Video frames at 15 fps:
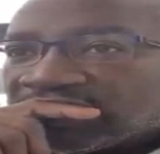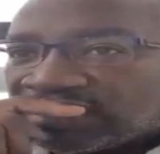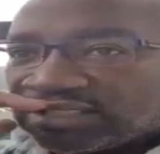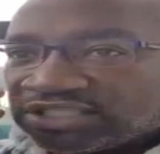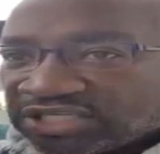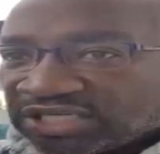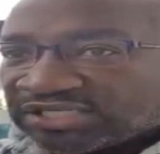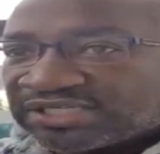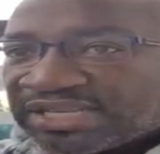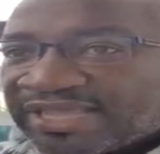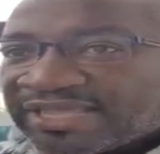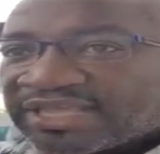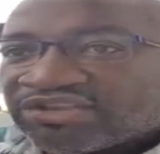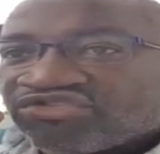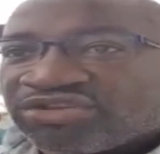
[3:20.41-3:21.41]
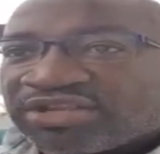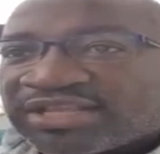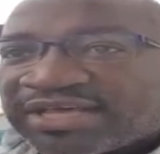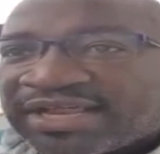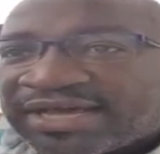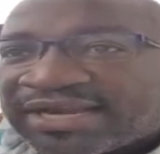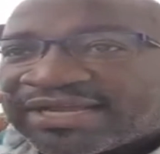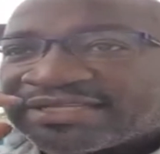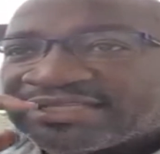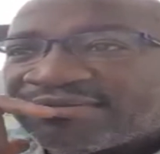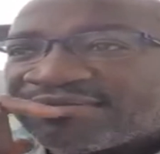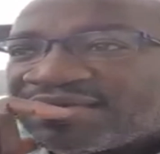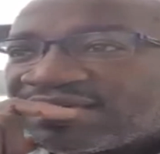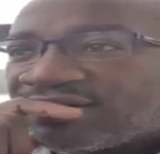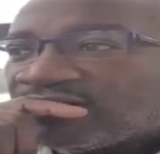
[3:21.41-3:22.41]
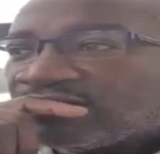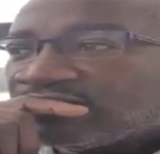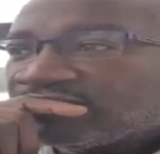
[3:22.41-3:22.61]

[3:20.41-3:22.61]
Just like in Trinidad and Tobago.